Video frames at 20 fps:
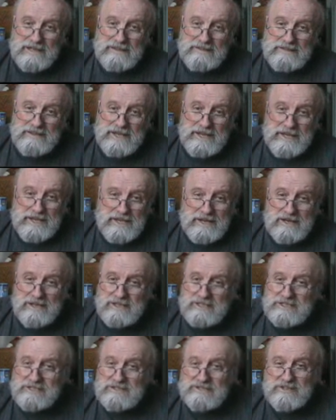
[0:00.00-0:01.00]
then
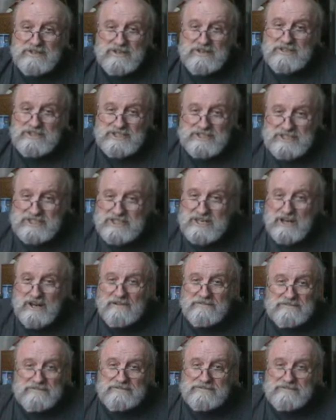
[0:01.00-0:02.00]
here's your
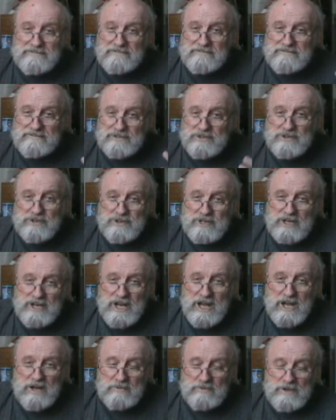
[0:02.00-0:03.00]
stuff, duke it
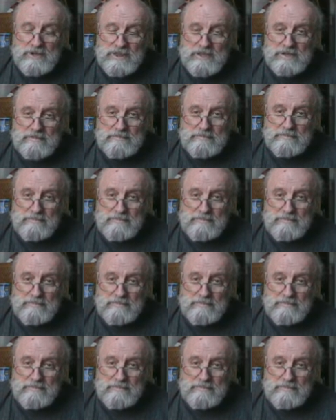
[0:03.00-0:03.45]
out with them.